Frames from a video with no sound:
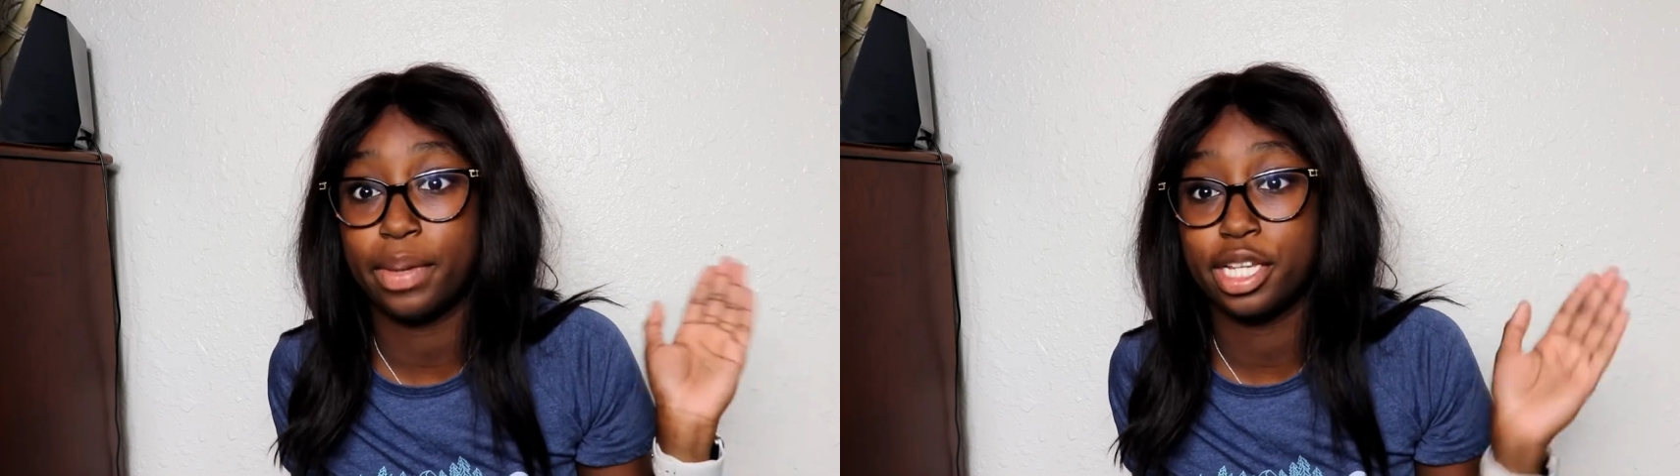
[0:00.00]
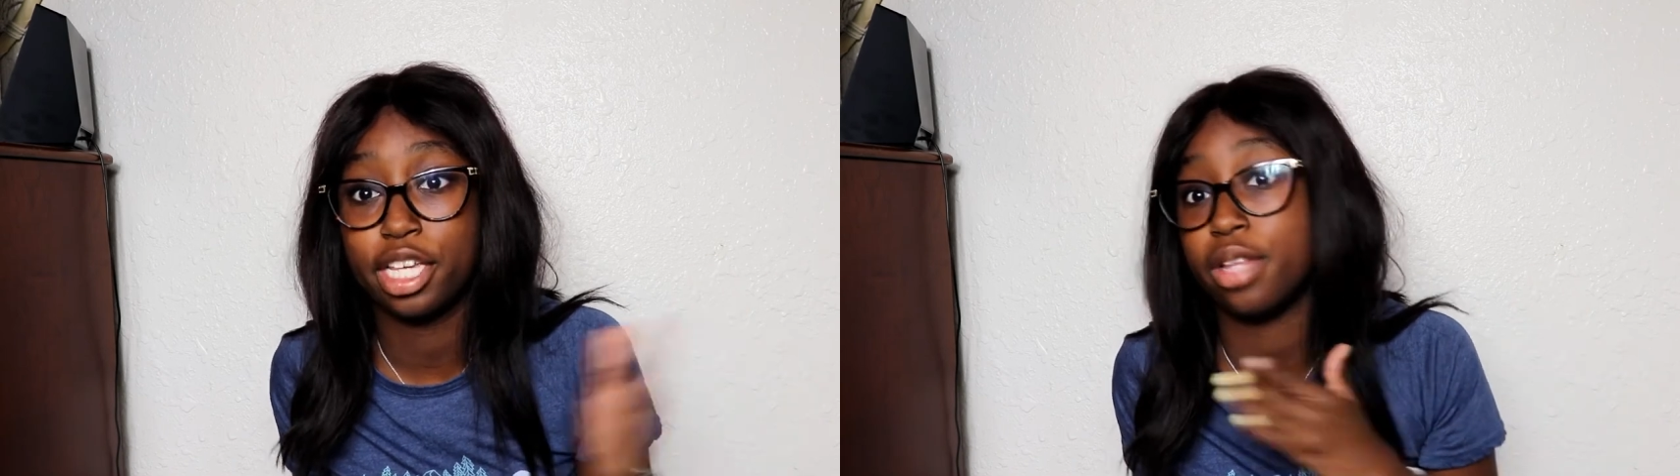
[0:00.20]

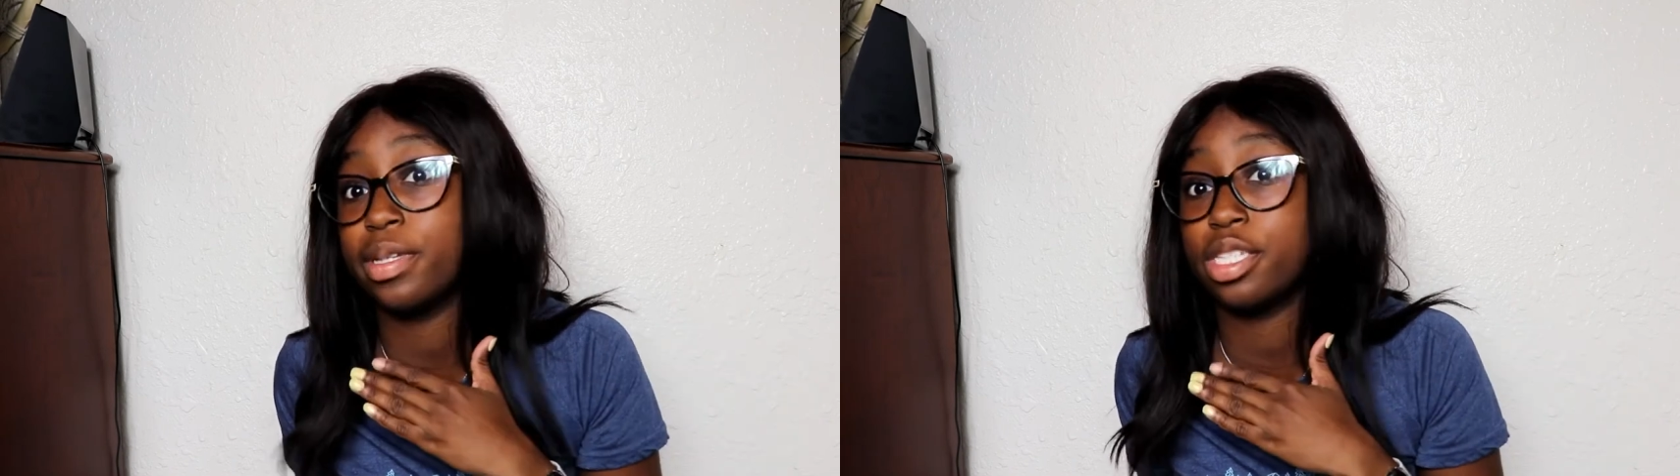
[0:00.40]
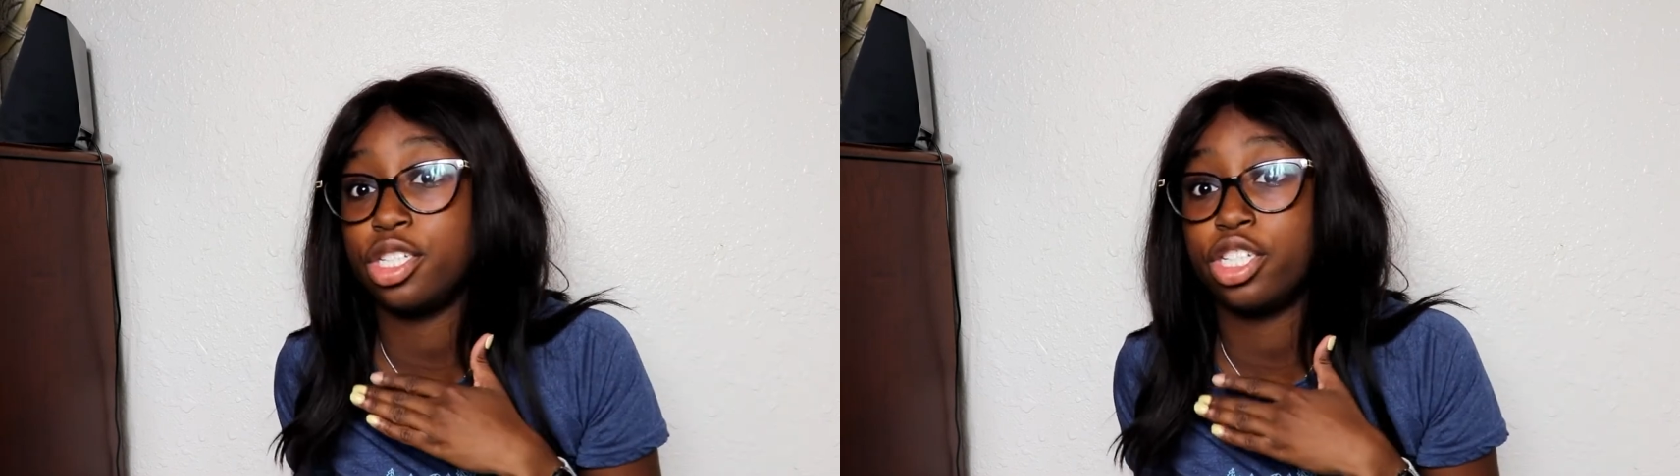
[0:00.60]

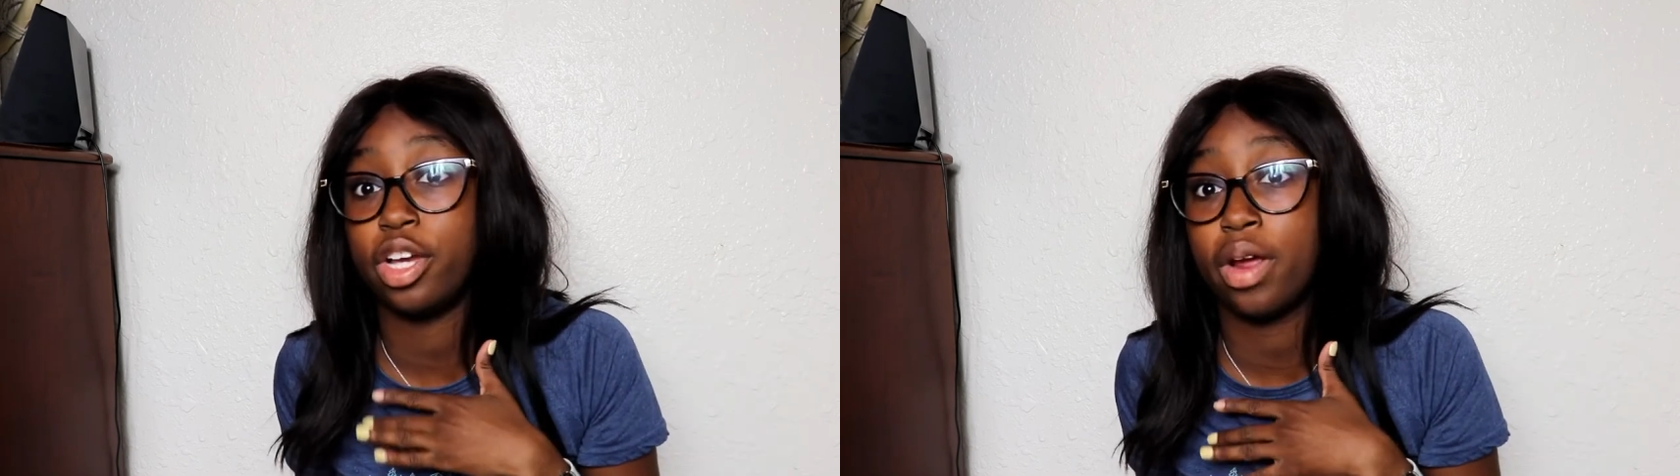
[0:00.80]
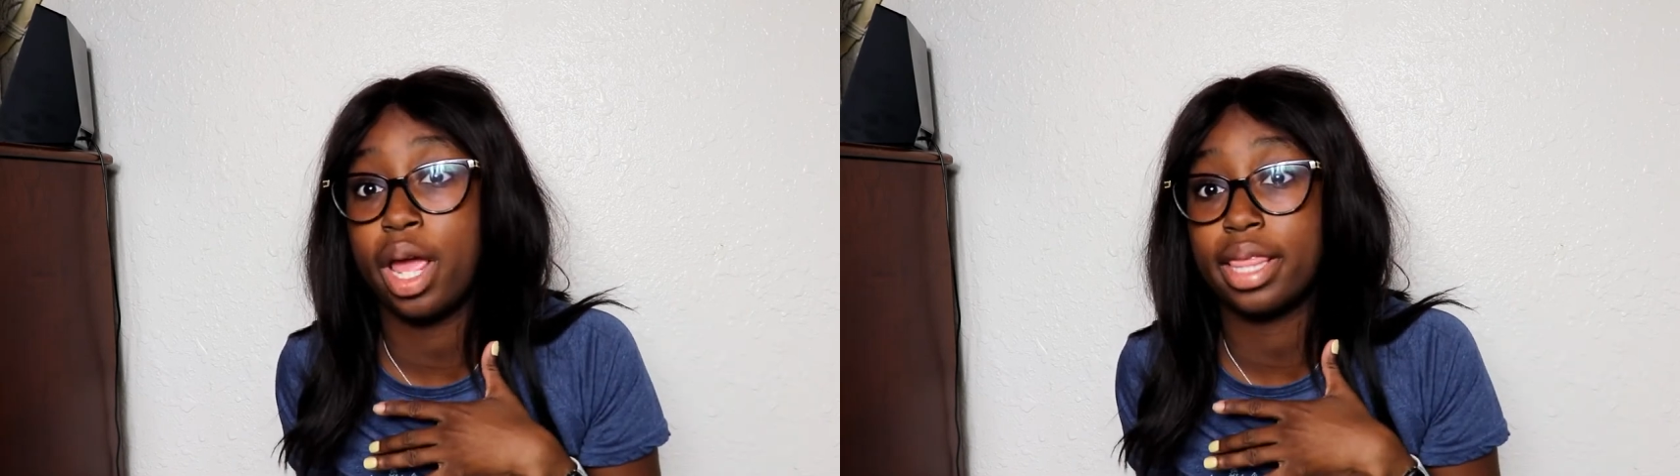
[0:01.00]
continuously
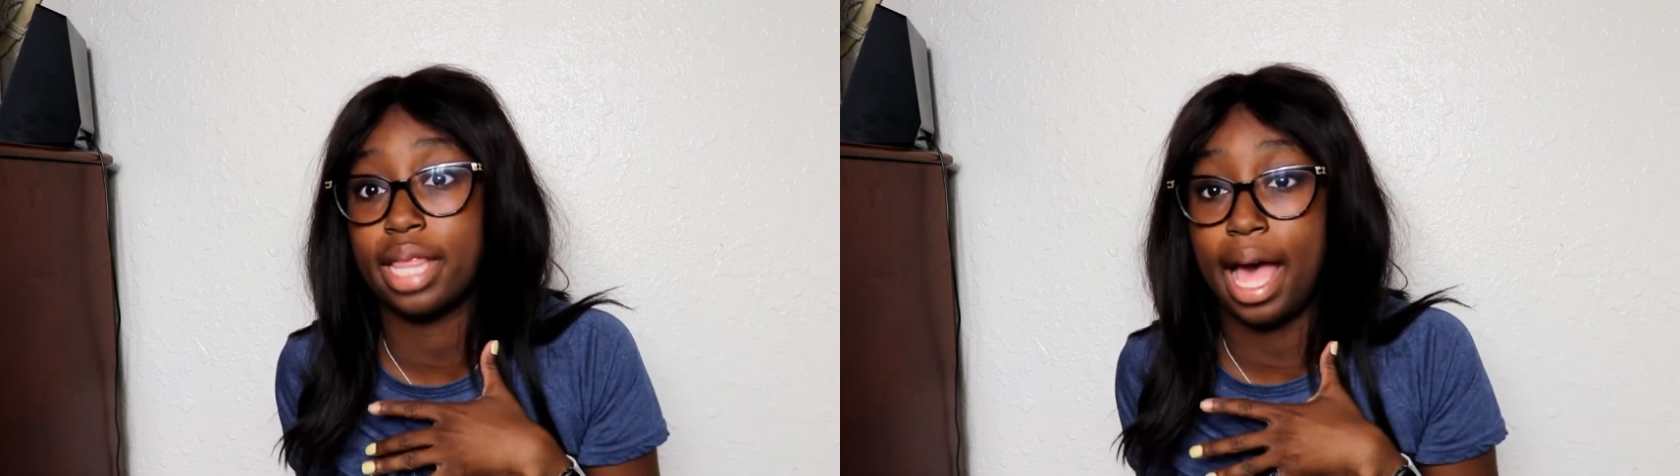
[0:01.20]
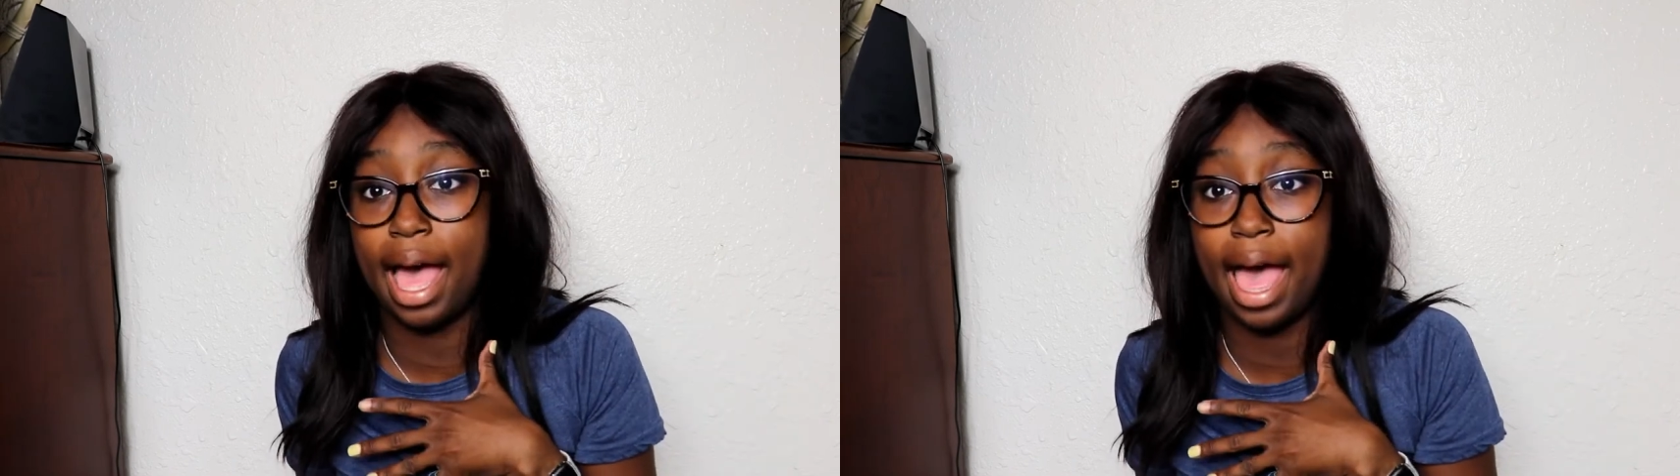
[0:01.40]
sharing
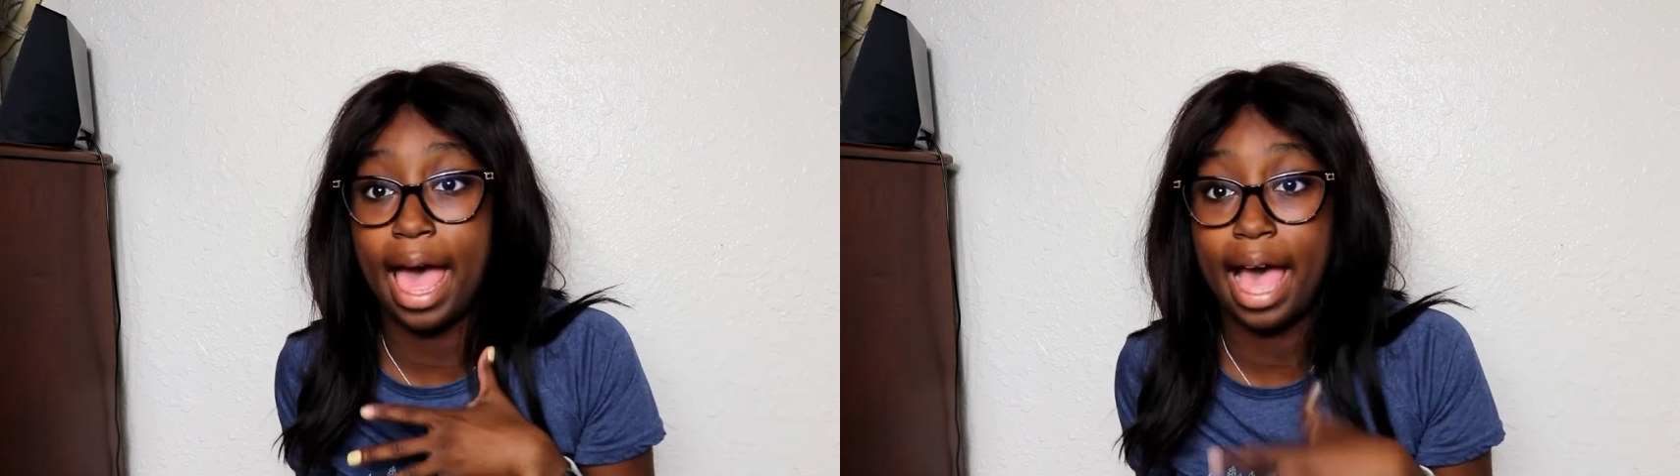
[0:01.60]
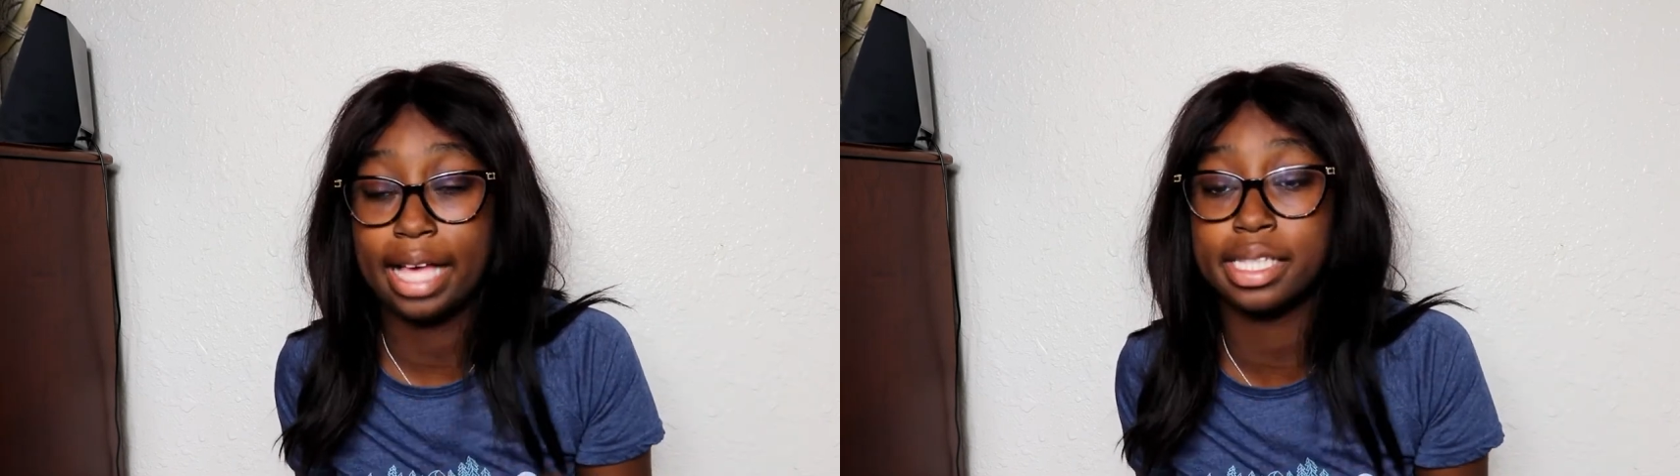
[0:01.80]
that
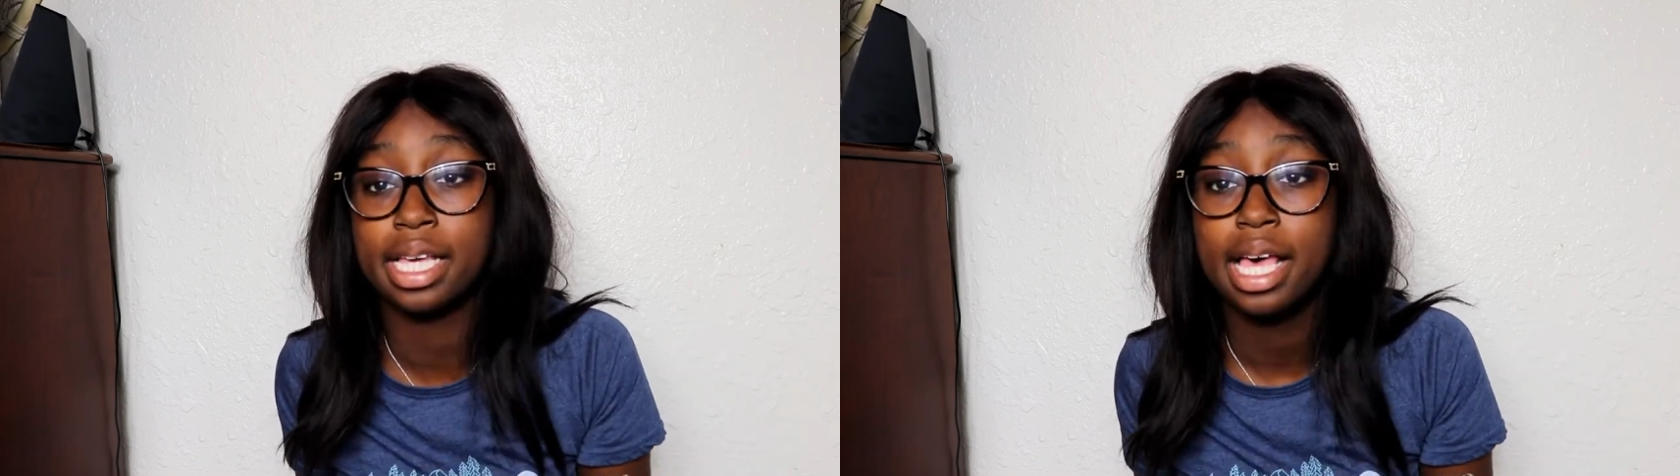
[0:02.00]
has